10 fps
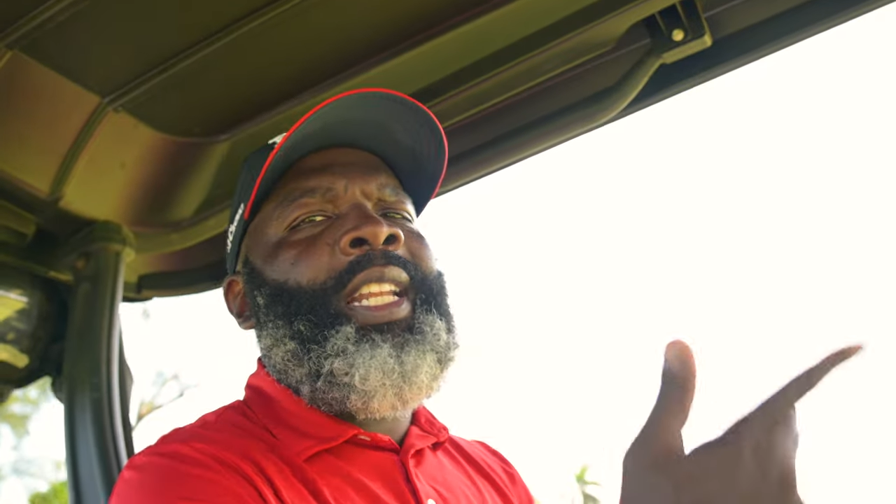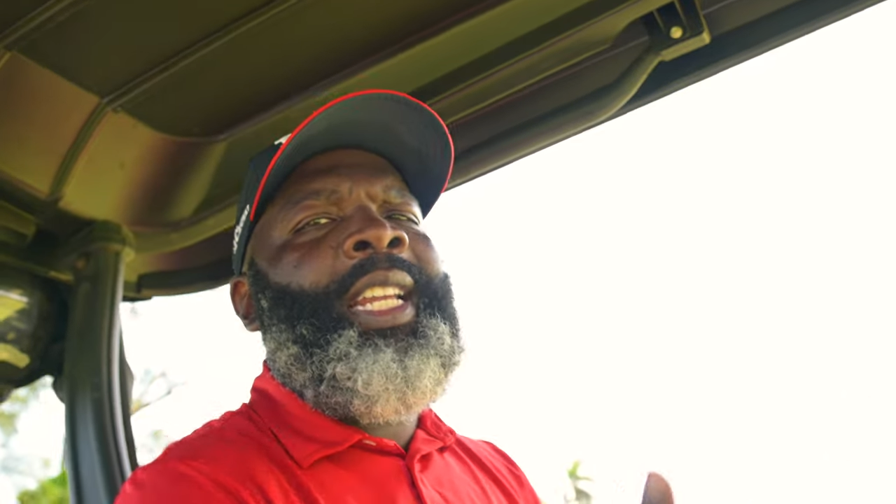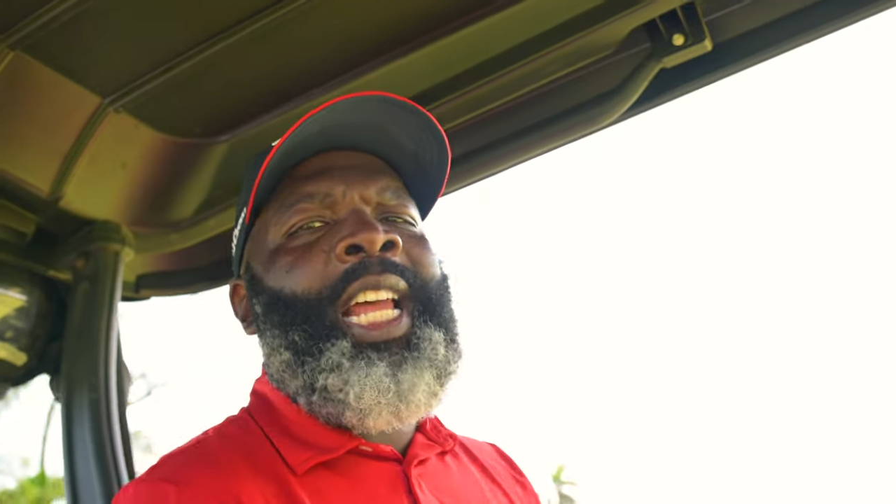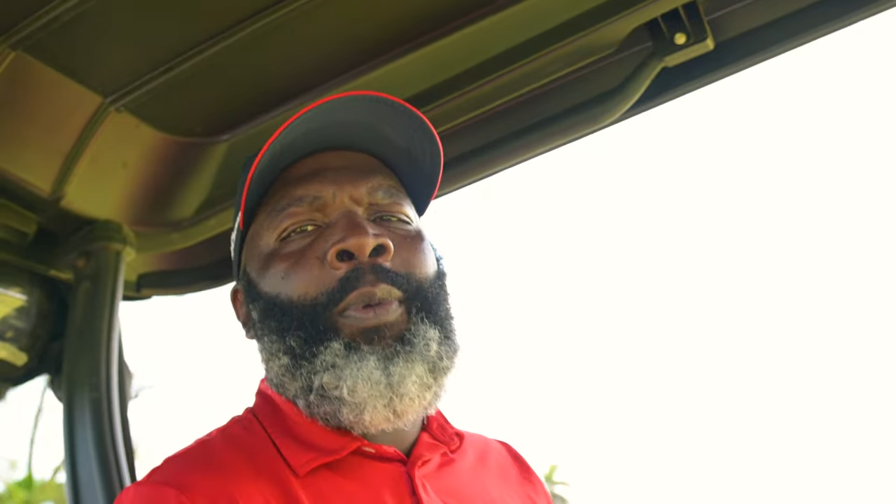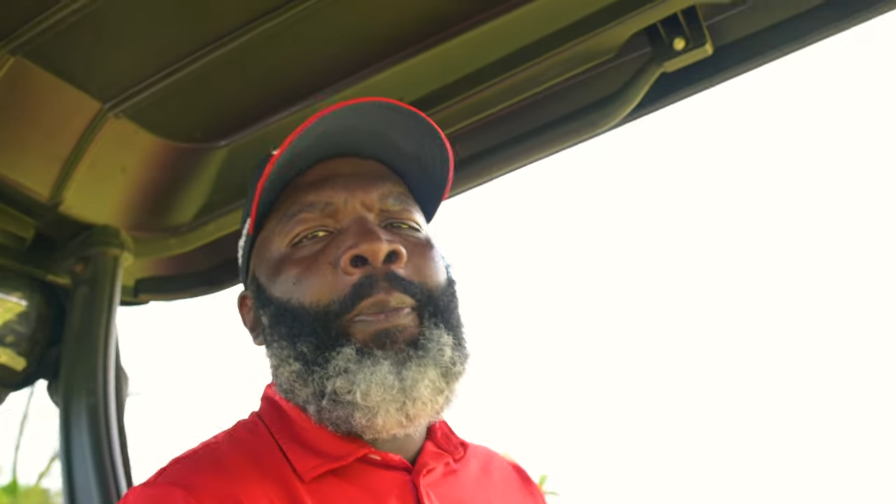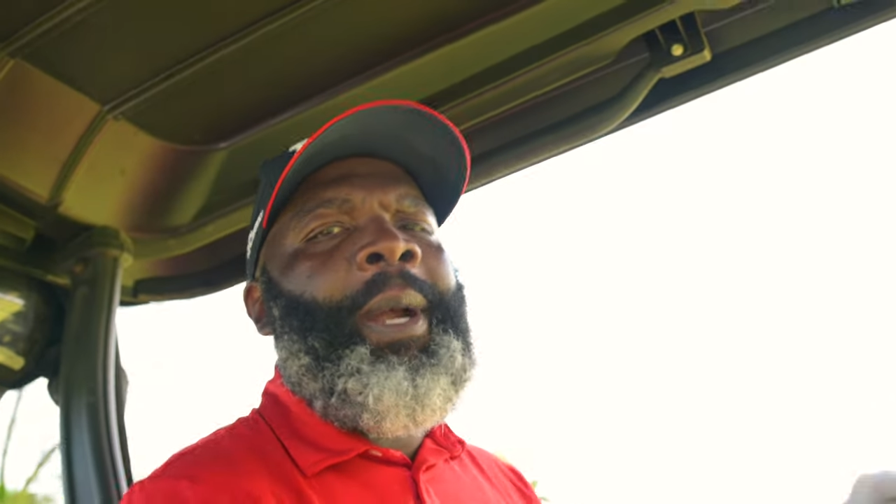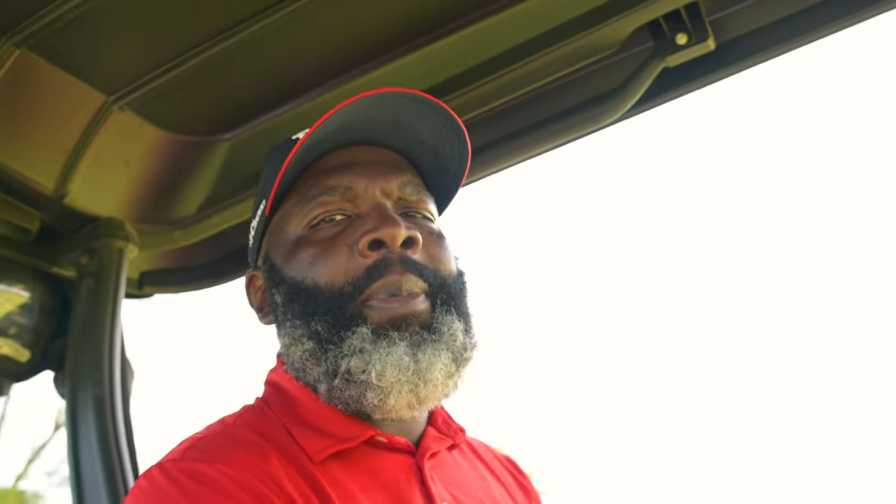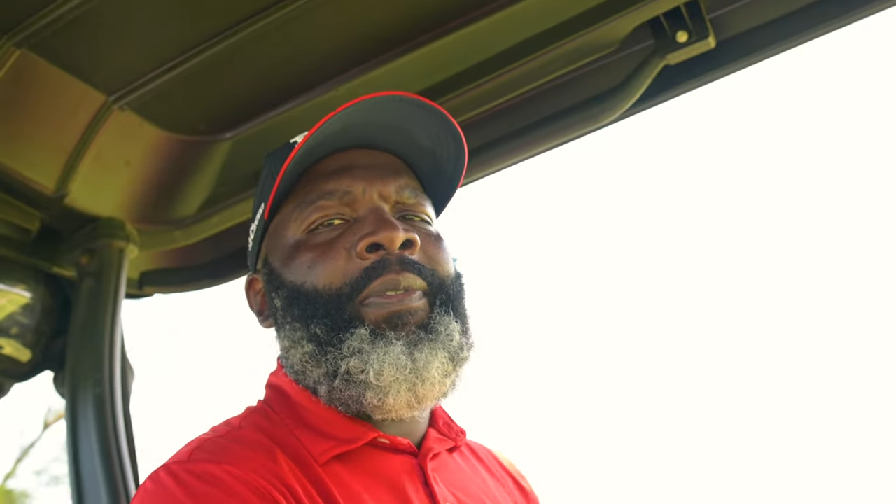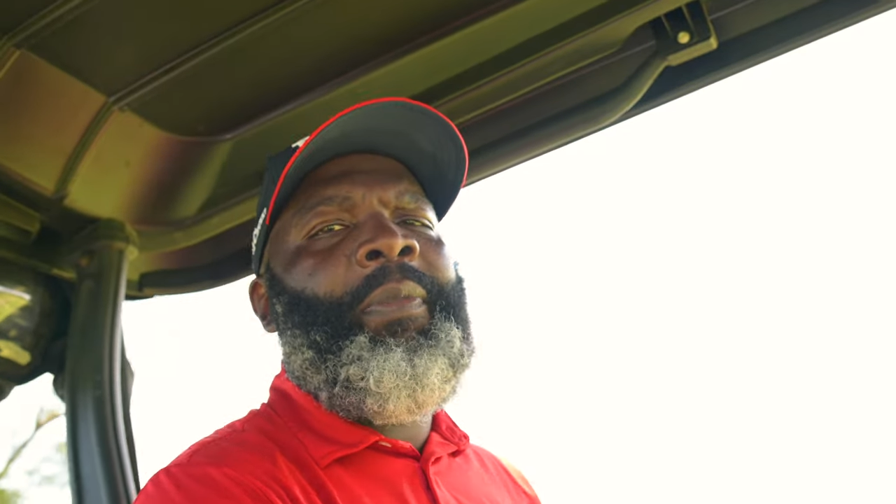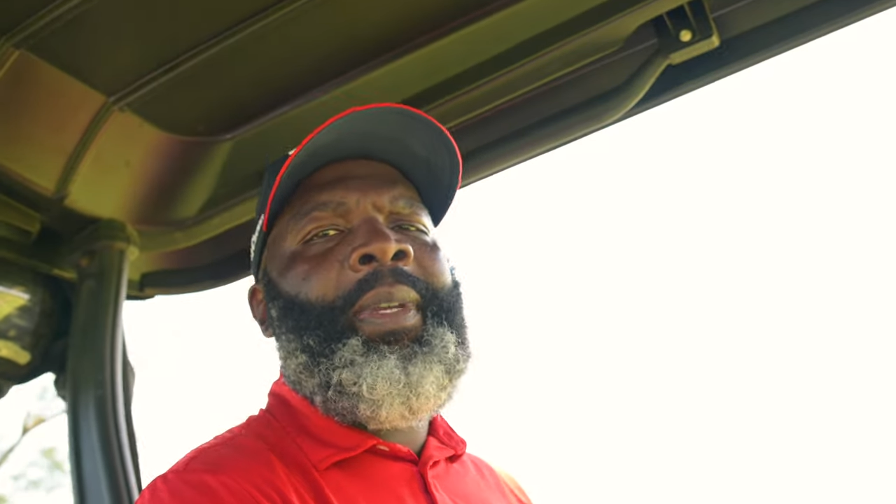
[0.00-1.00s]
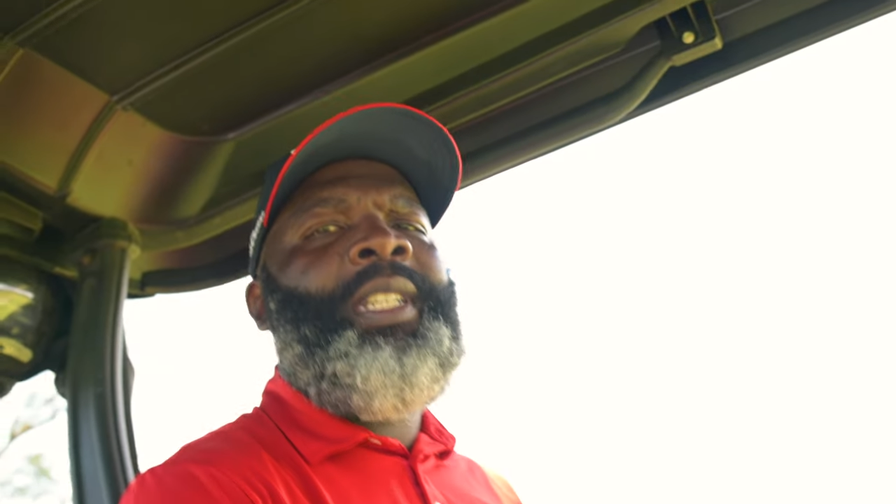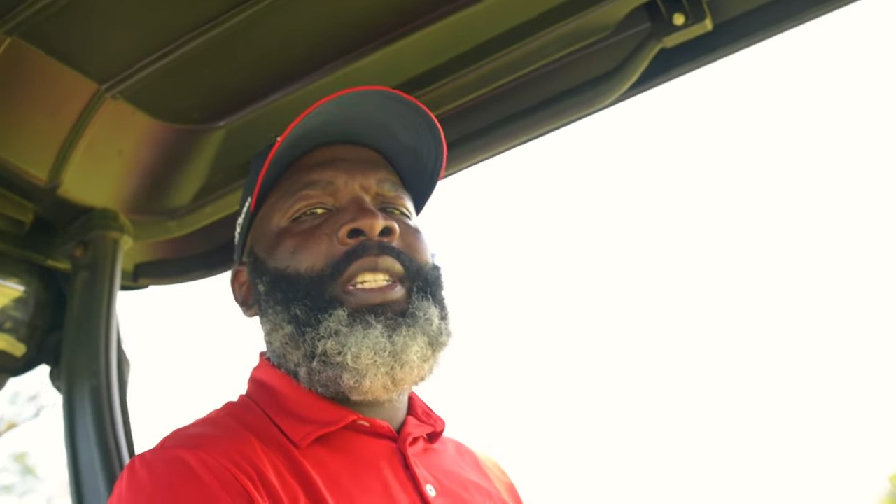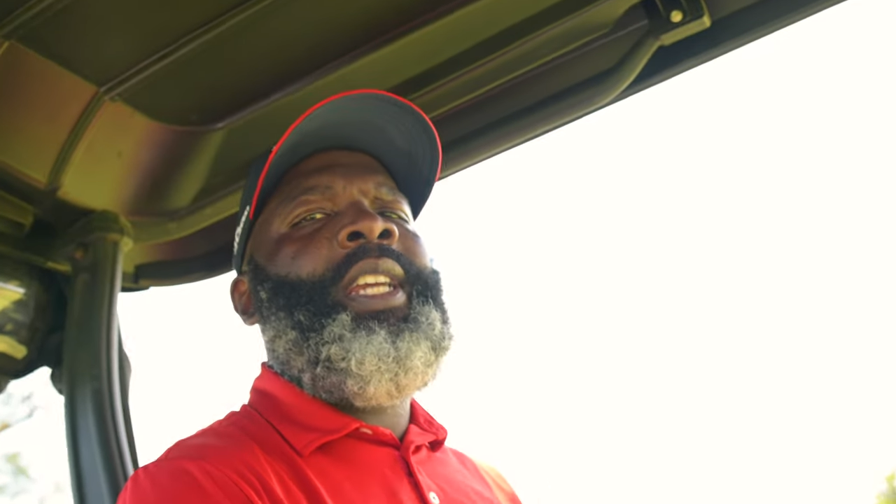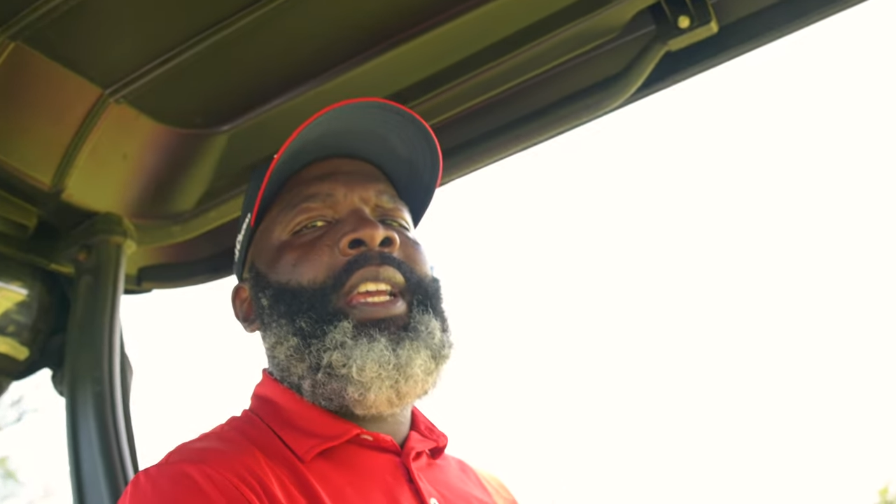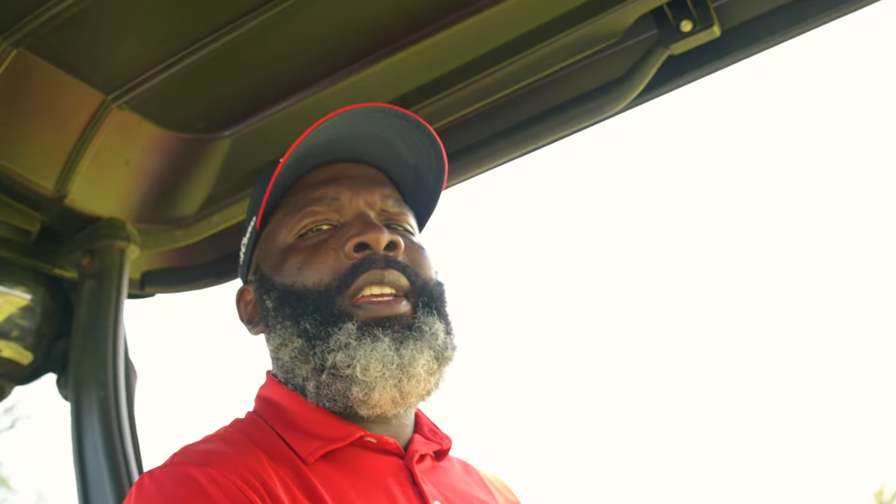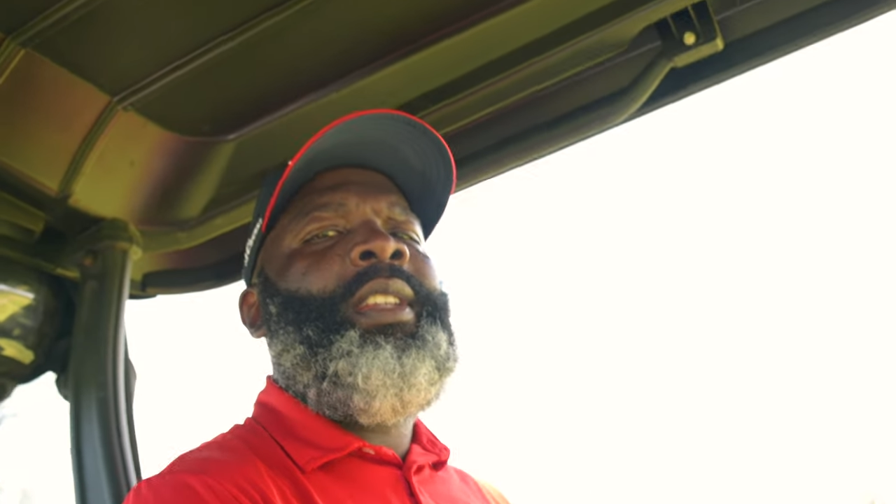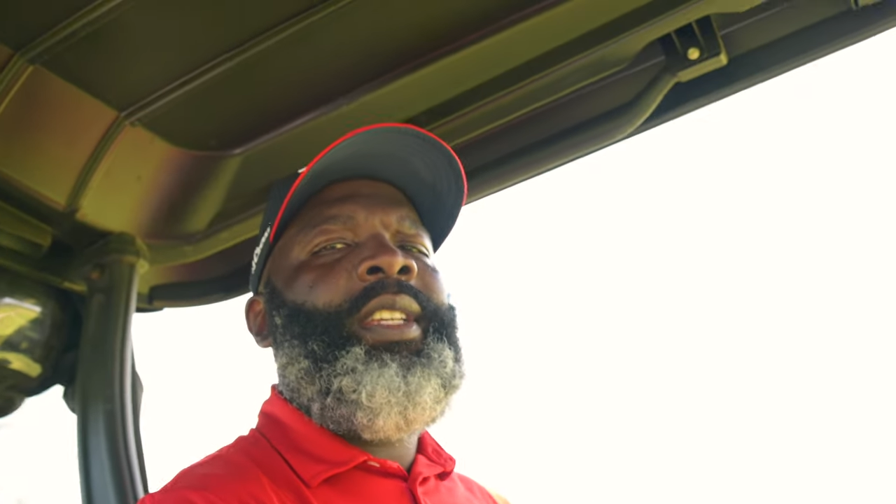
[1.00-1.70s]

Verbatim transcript: the lake like we prepping for PGA.